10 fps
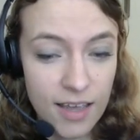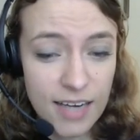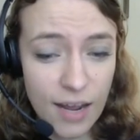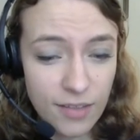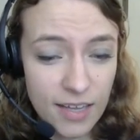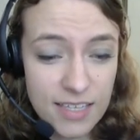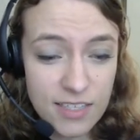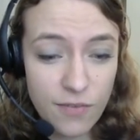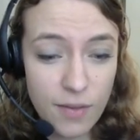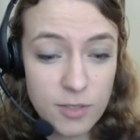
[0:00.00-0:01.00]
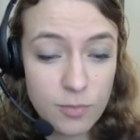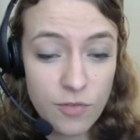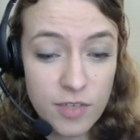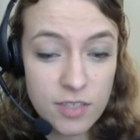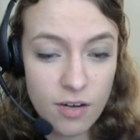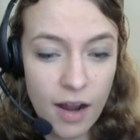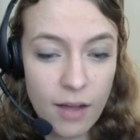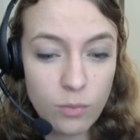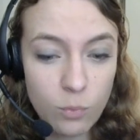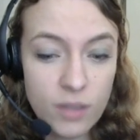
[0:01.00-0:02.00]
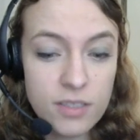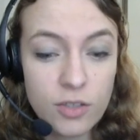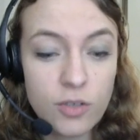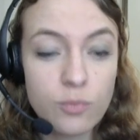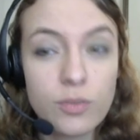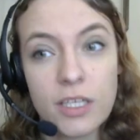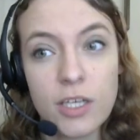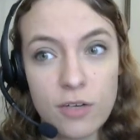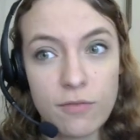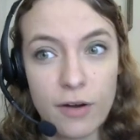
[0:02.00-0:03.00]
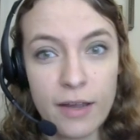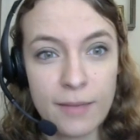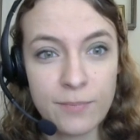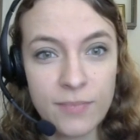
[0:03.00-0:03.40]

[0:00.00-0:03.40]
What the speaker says: Now that he's a famous movie star, I want to look really good for him.